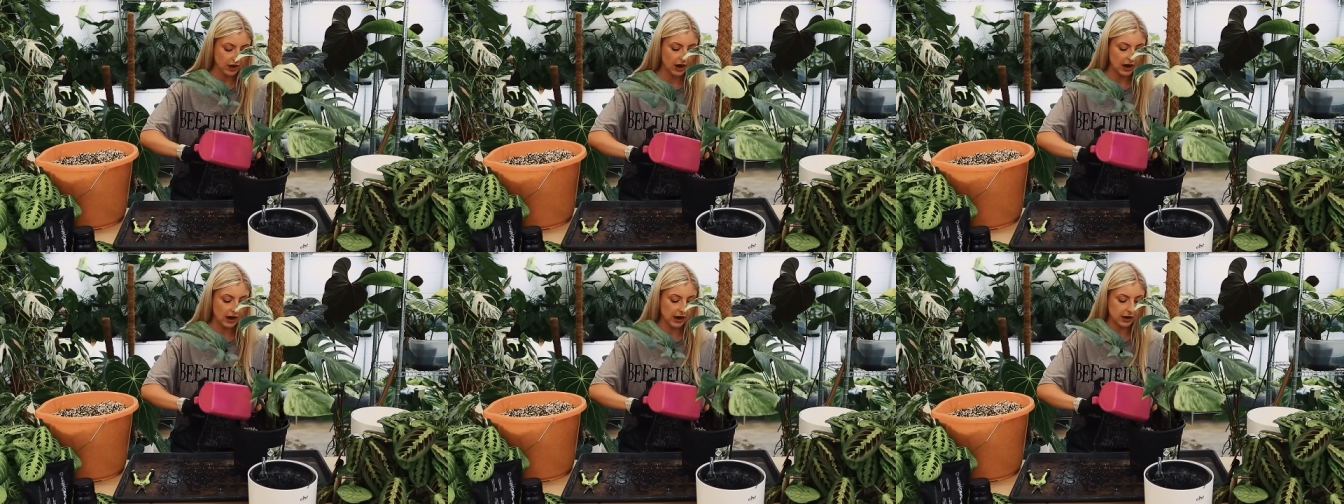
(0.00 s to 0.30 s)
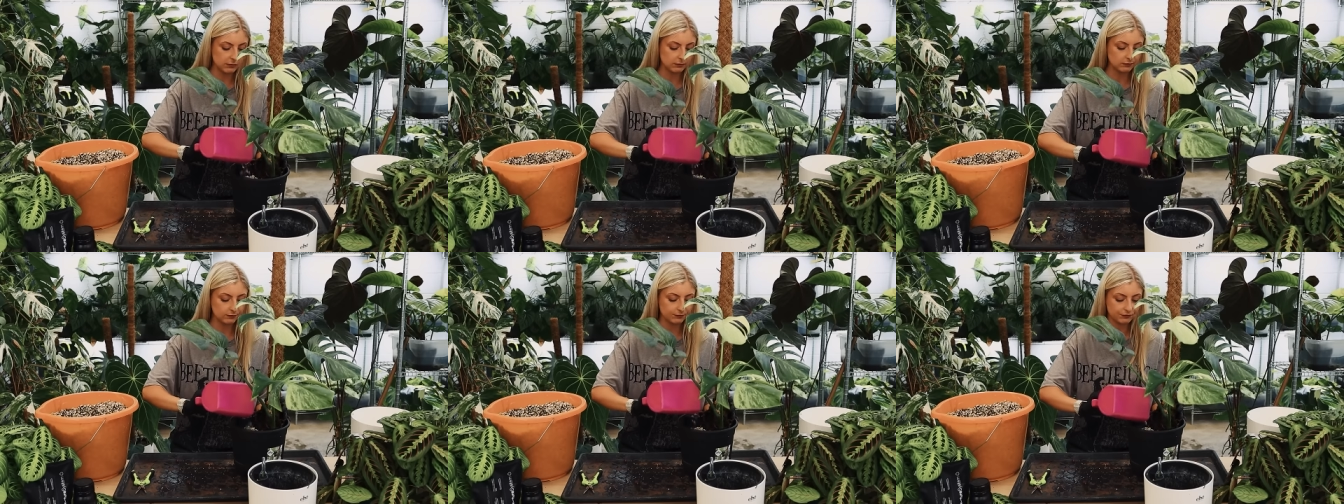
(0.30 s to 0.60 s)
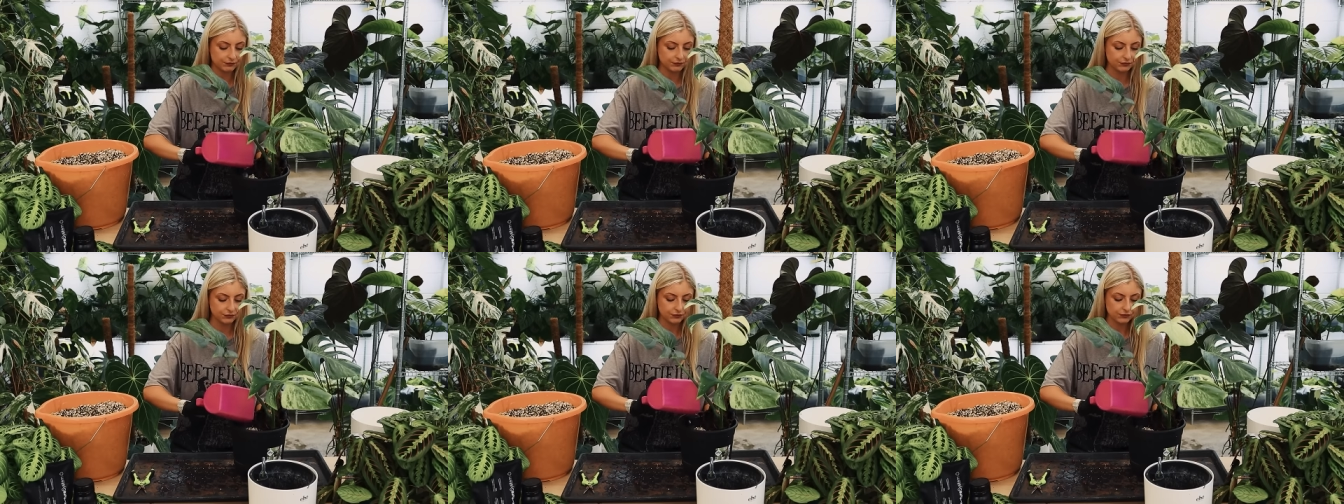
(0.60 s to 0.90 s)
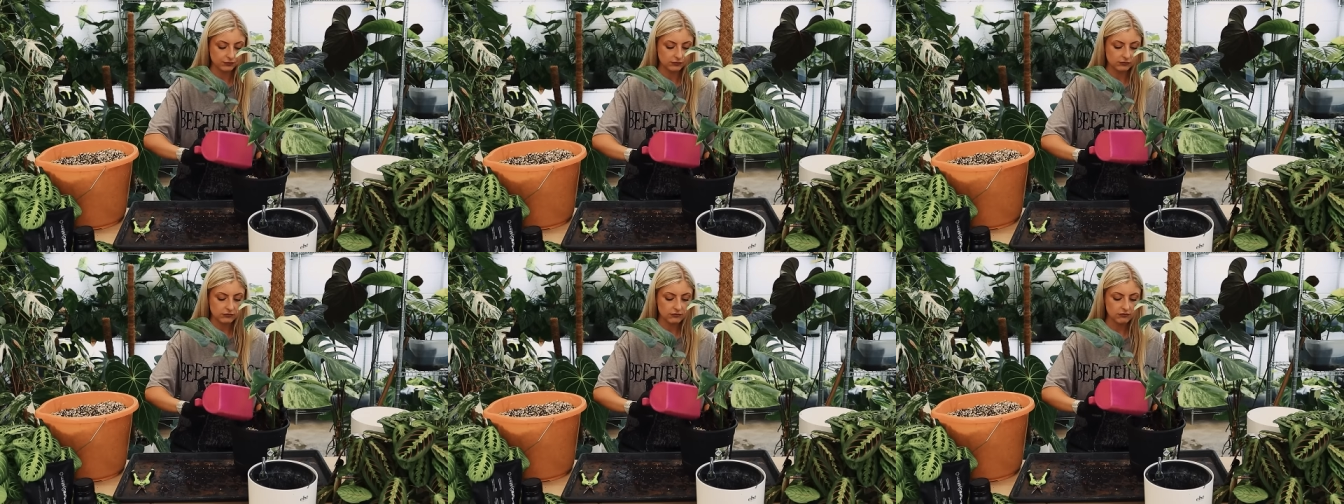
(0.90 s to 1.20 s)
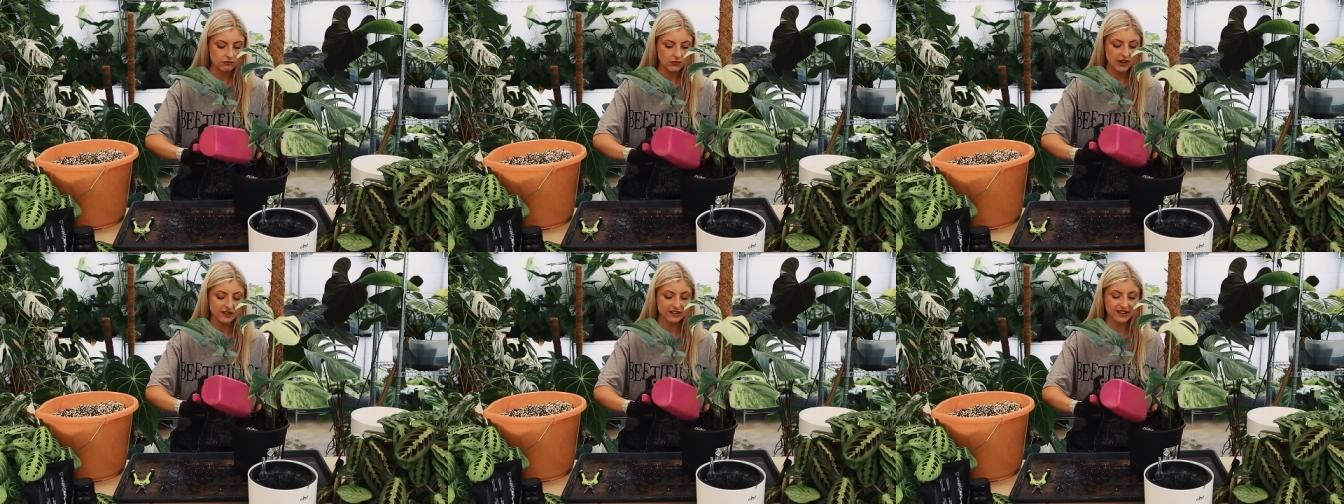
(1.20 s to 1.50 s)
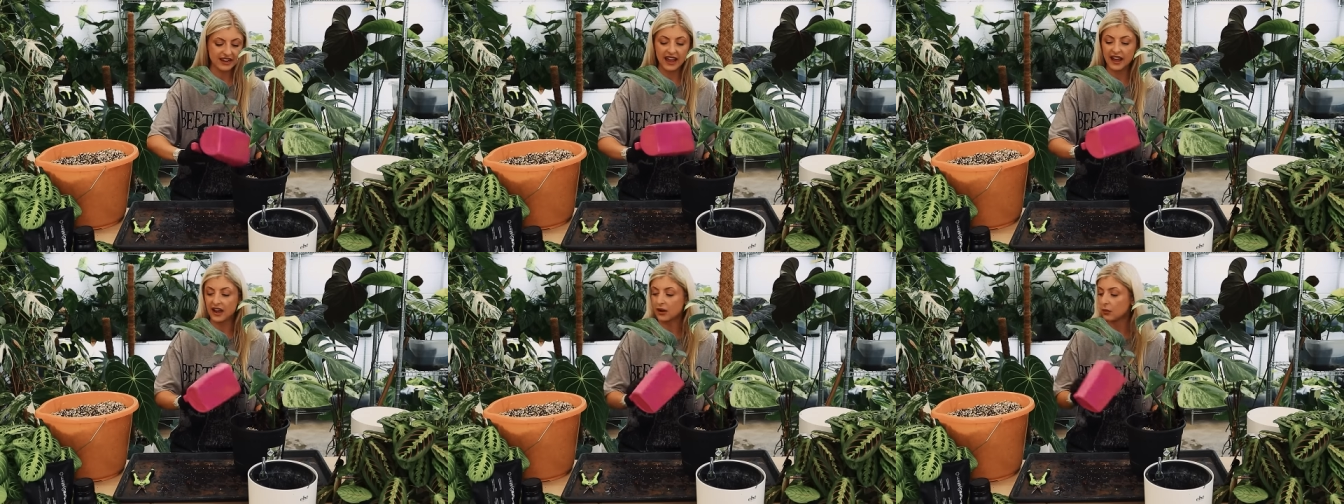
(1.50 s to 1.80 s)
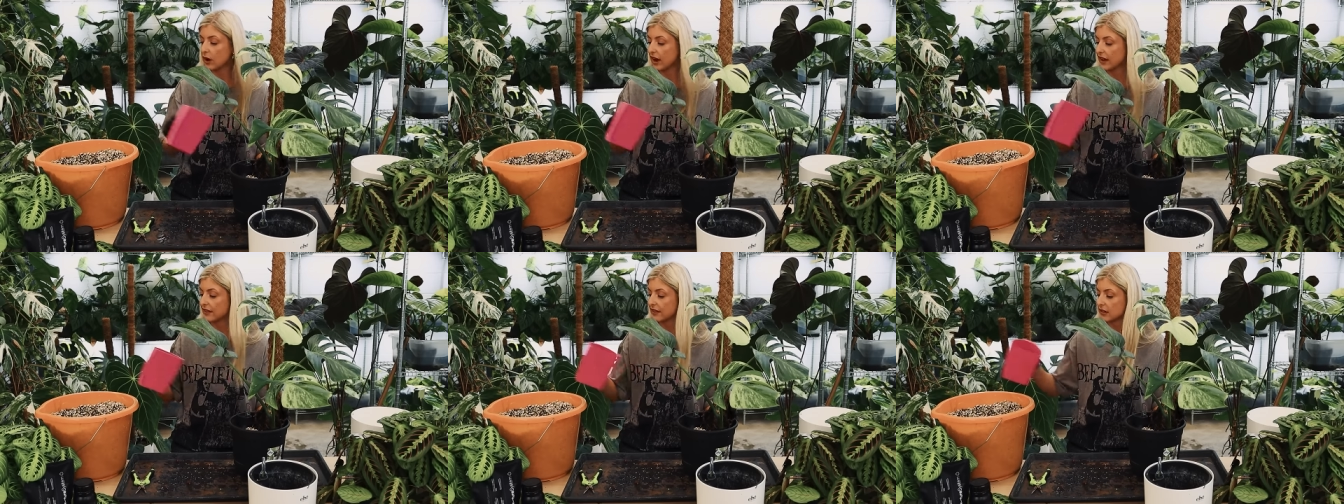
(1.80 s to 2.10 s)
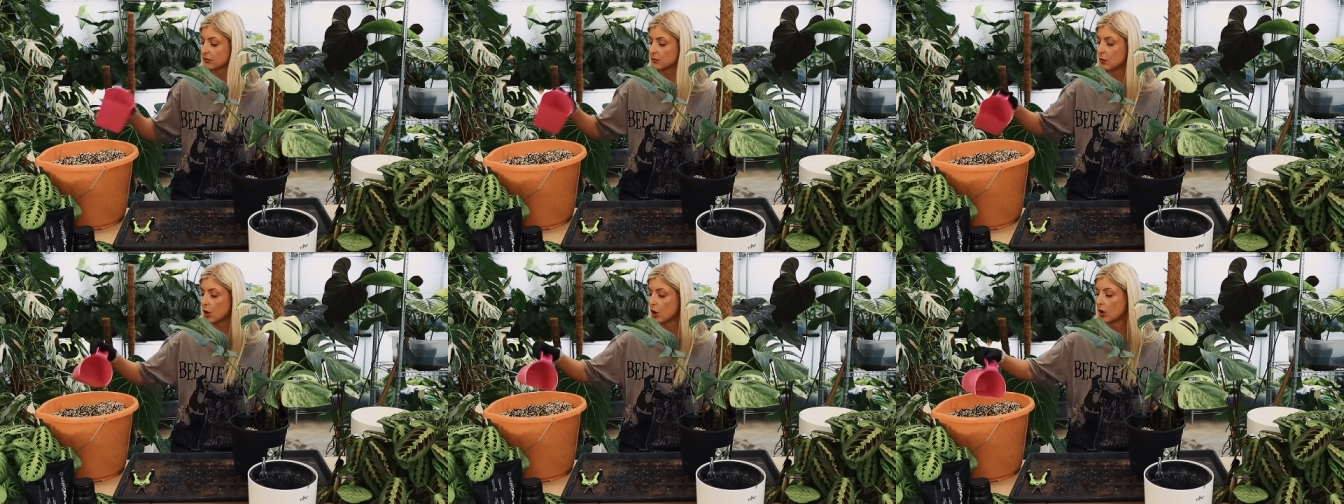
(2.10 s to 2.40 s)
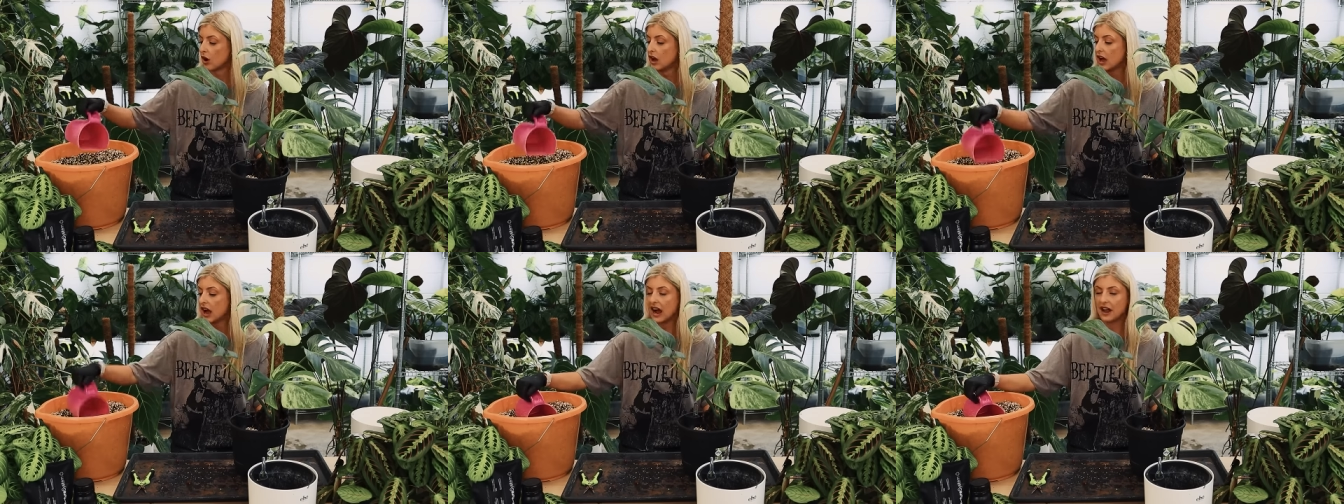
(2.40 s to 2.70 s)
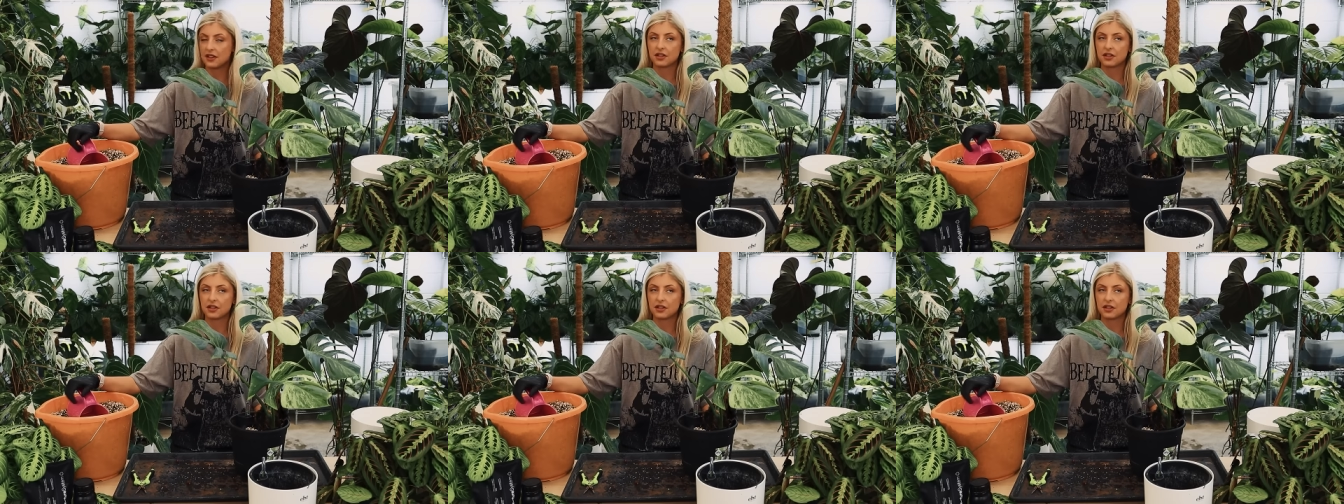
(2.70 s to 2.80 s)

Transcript: Um, so yeah, wait, there's more.